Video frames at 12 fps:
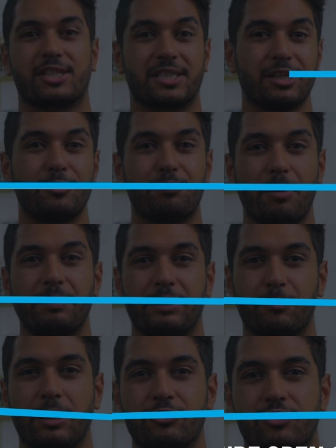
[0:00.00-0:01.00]
still probably
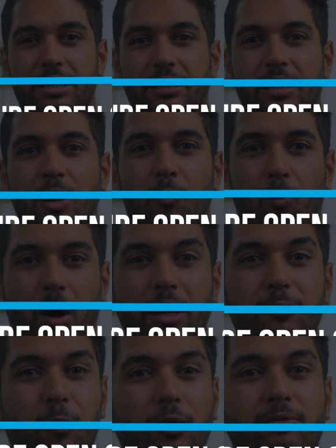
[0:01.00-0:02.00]
wondering, why
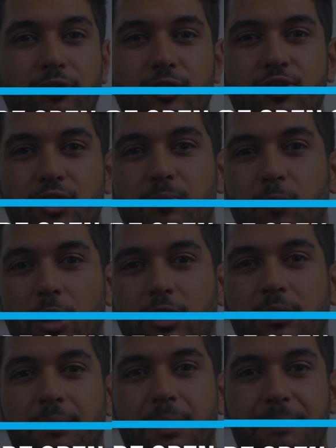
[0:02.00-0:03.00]
won't YouTube work on my